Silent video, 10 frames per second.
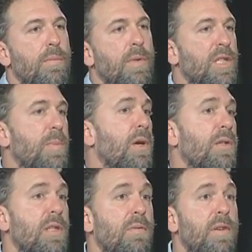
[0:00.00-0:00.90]

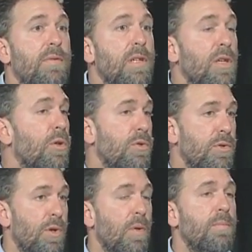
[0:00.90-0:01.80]
experience in 50 years or
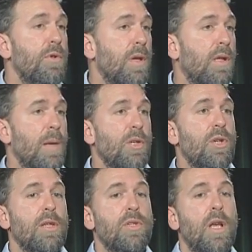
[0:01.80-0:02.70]
so due to climate
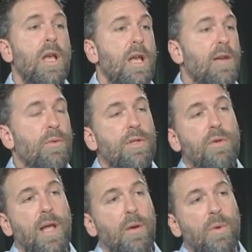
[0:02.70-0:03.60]
change. If we
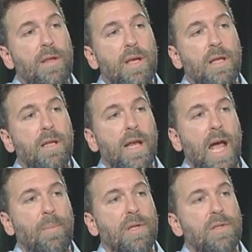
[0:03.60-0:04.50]
do that, one thing that
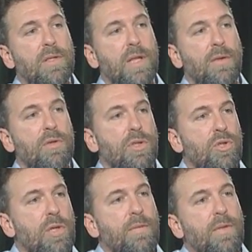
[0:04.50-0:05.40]
happens is that there's a
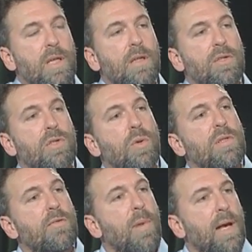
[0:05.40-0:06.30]
shift in the
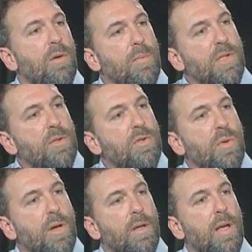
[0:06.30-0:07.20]
sorts of microbes in the
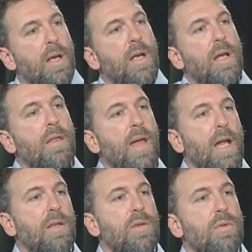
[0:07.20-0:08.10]
soil
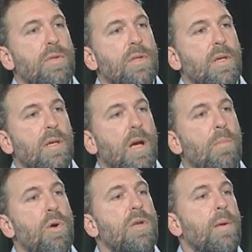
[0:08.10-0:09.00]
that use
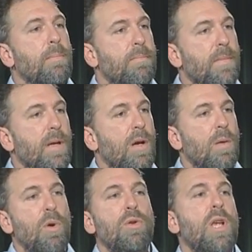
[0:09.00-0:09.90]
ammonium, or
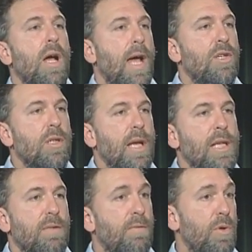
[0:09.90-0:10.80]
ammonia actually,
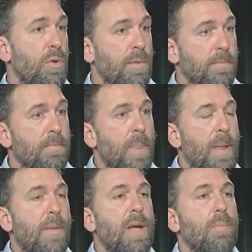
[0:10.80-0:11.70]
as a food.
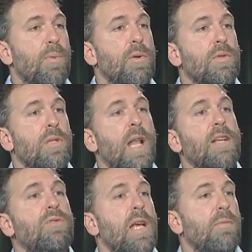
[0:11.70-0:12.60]
And they produce
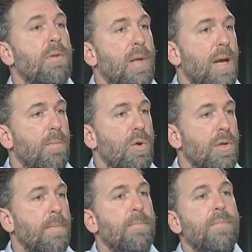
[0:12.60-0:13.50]
nitrate from that
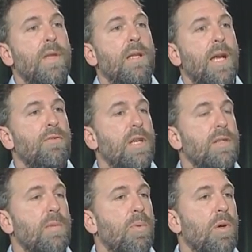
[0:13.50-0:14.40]
ammonia. And
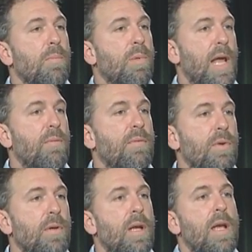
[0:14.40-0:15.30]
nitrate's an important plant
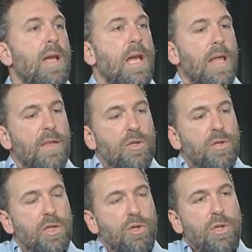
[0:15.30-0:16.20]
food. And
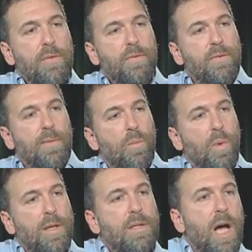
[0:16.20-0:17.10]
the shift from
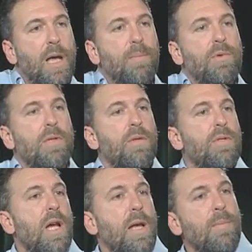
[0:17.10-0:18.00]
one type to another
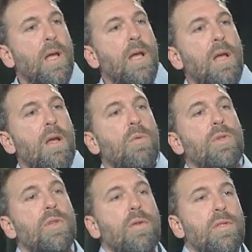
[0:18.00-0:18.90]
type
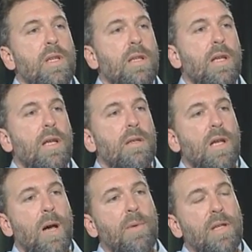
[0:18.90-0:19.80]
results in
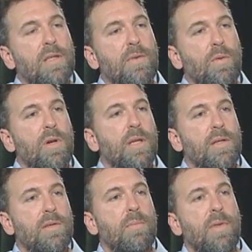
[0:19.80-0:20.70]
dominance of an
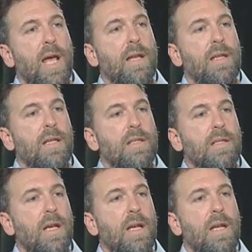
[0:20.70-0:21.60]
organism that
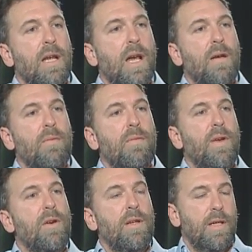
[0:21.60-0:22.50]
is a
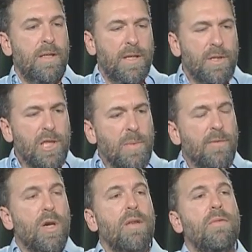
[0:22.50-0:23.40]
very, a
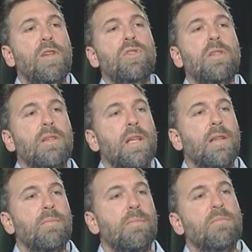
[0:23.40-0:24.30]
very efficient
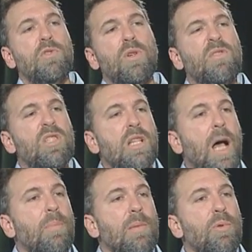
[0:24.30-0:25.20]
and sort of
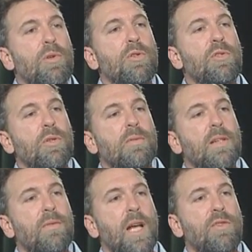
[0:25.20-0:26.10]
sloppy producer
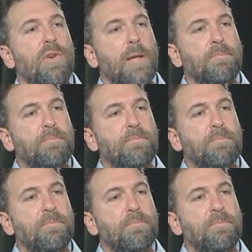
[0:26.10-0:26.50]
of nitrate.